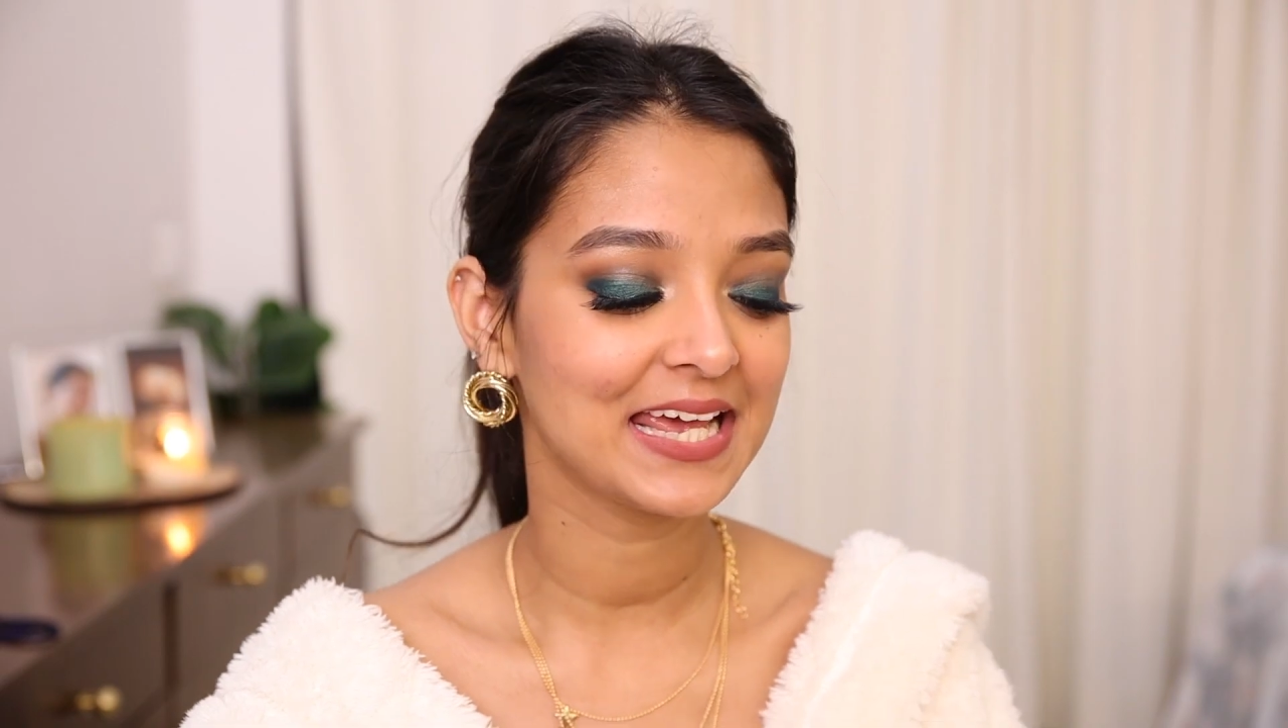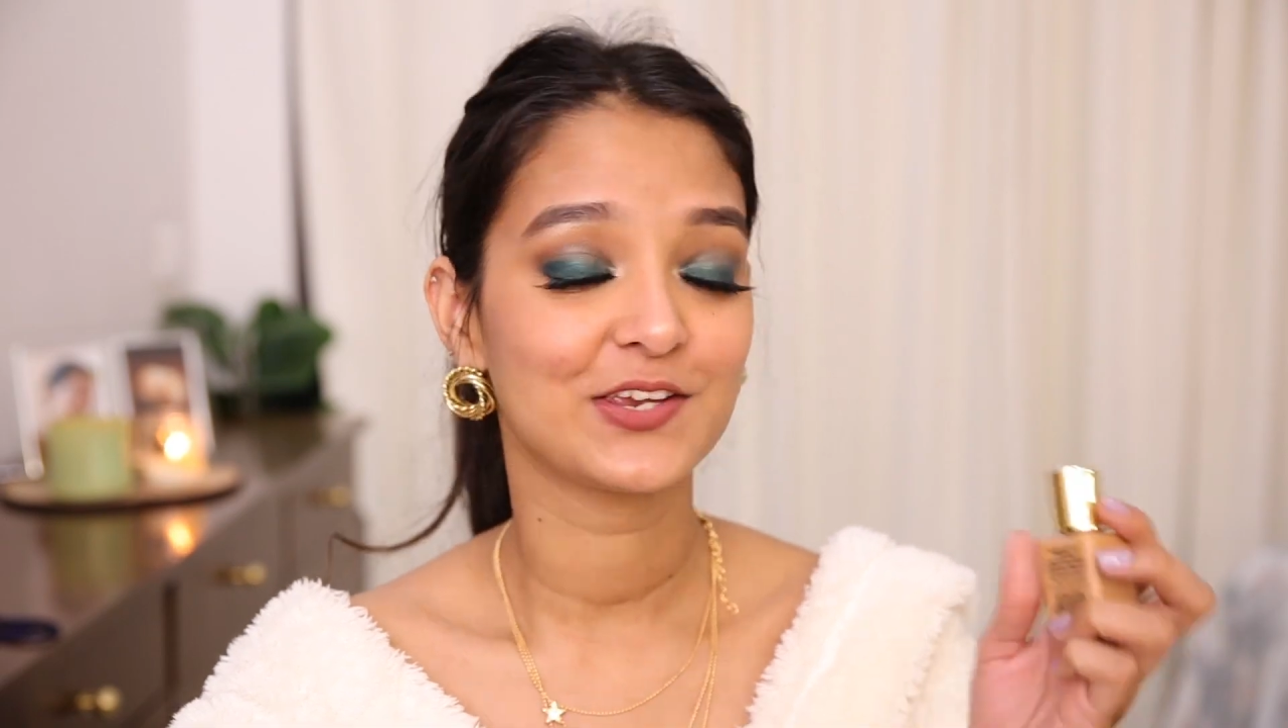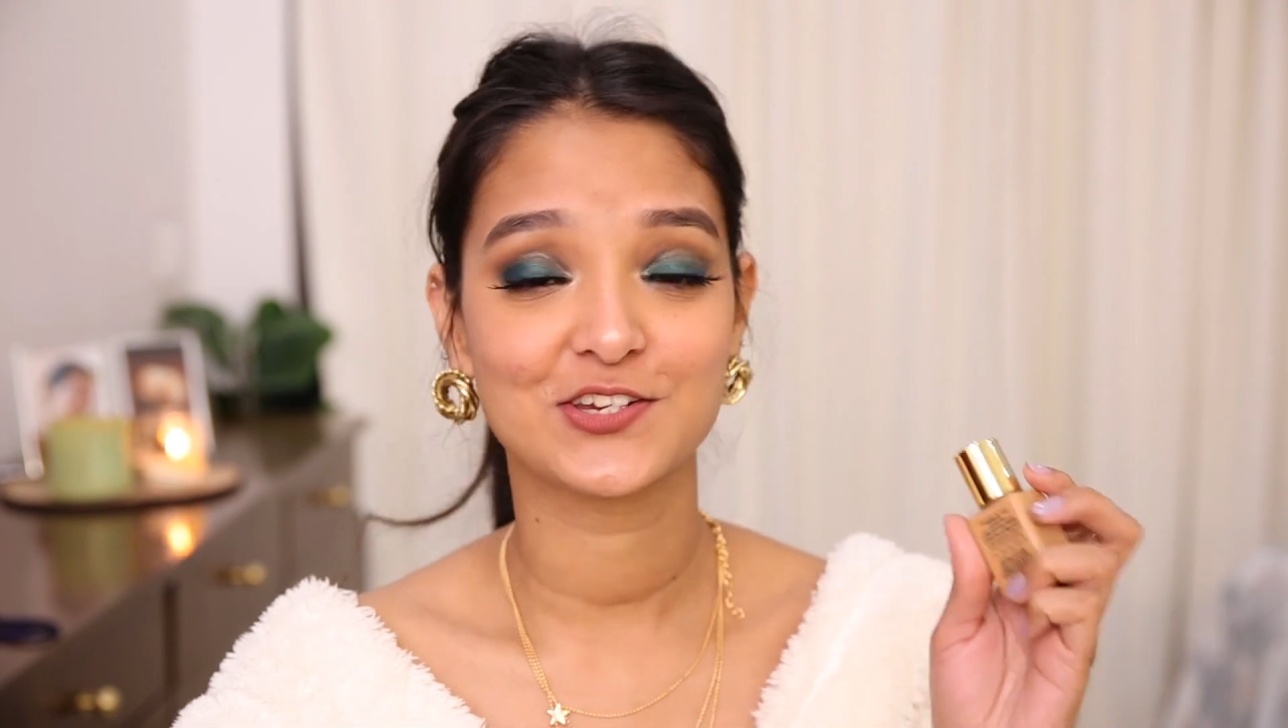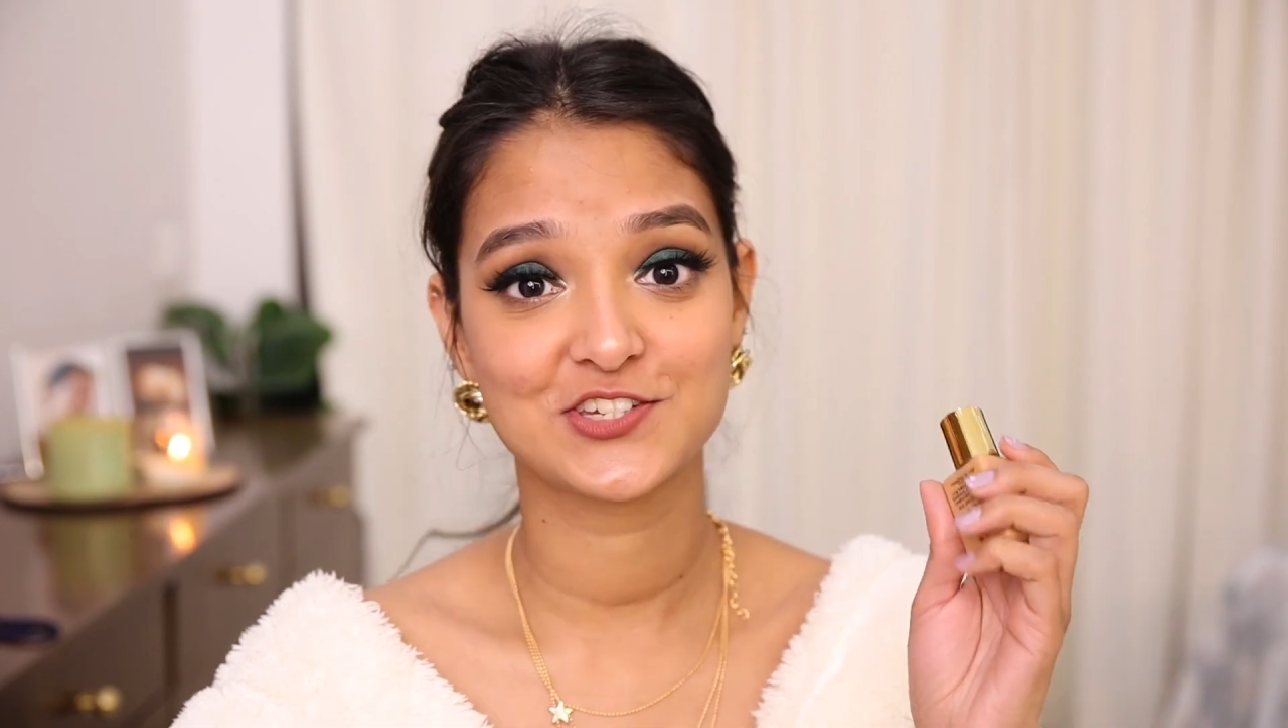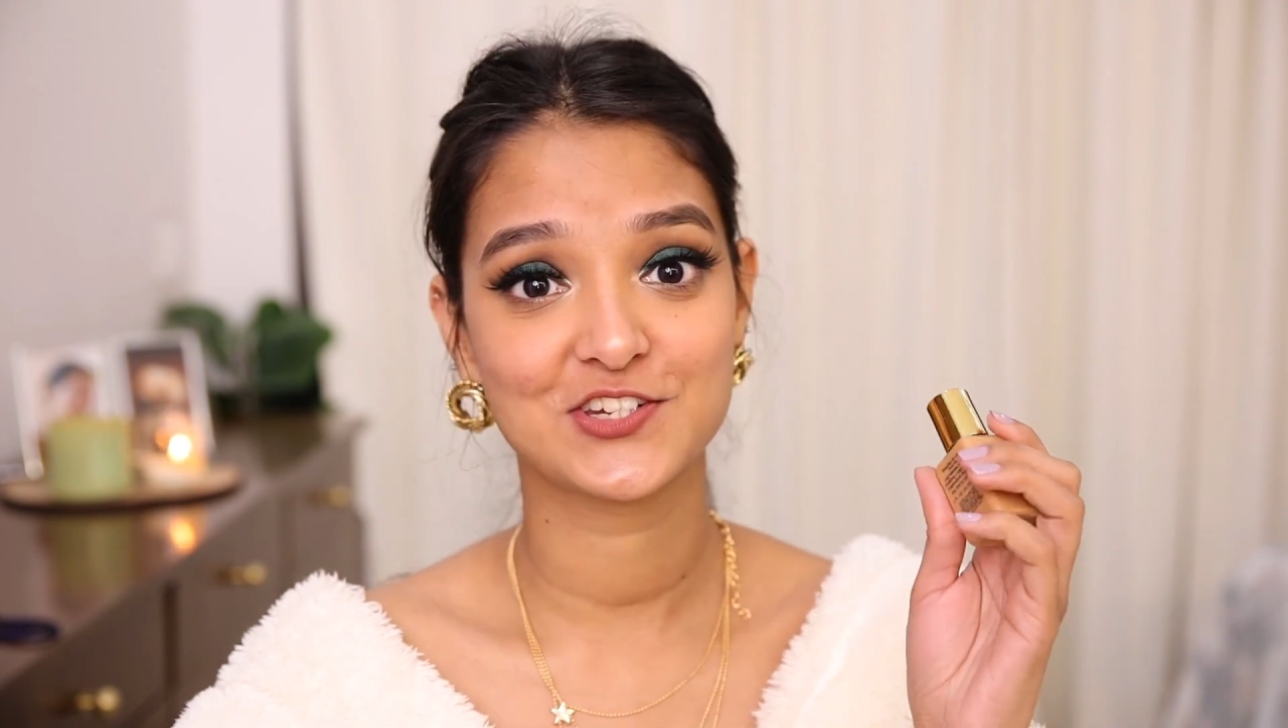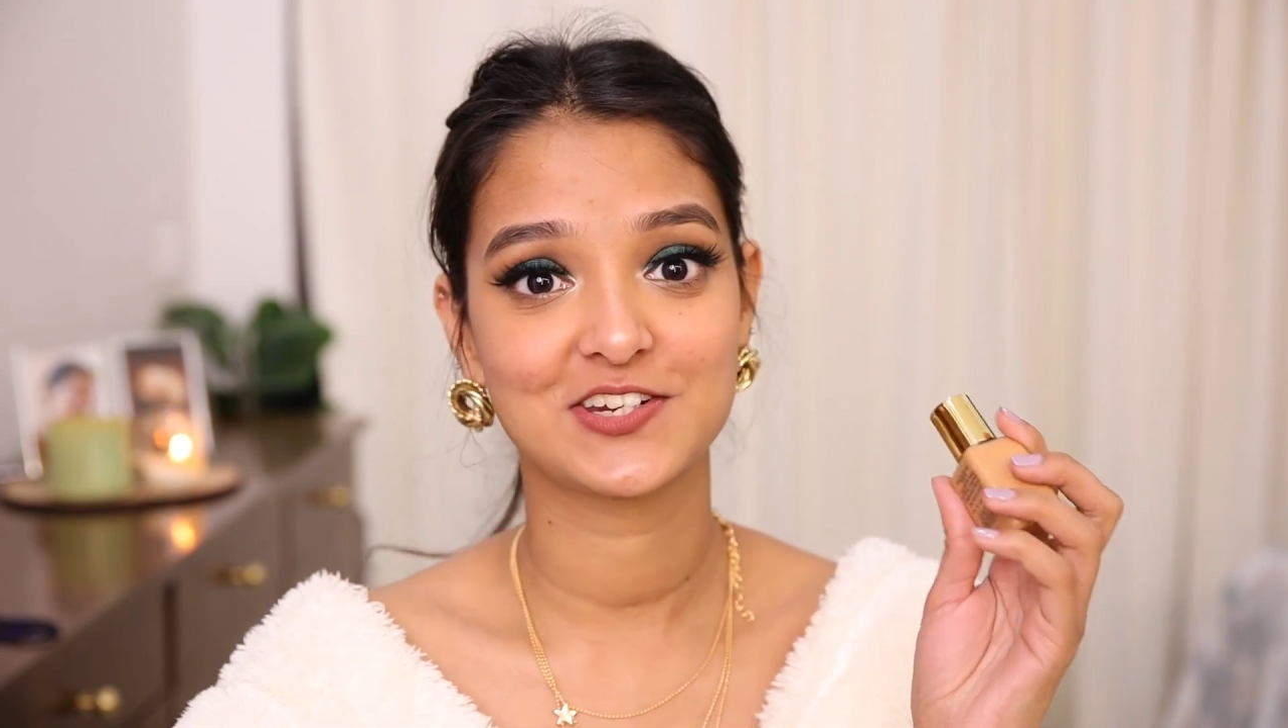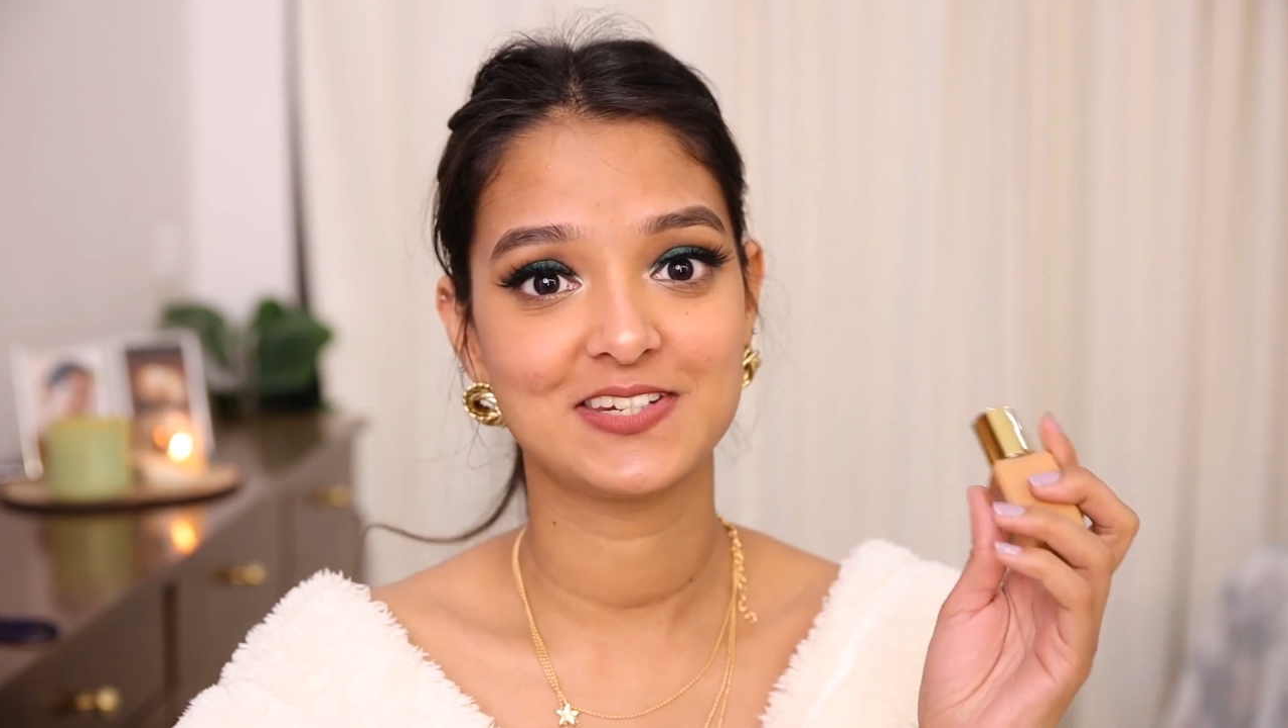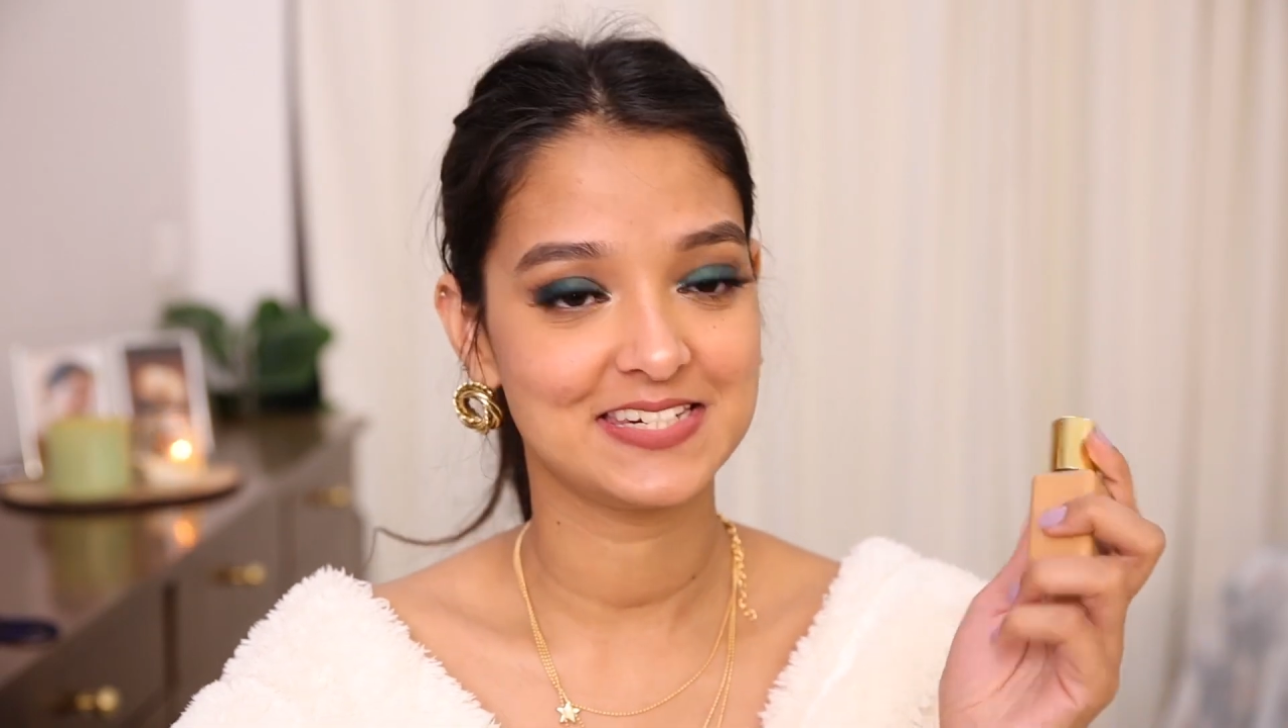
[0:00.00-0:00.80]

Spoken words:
you should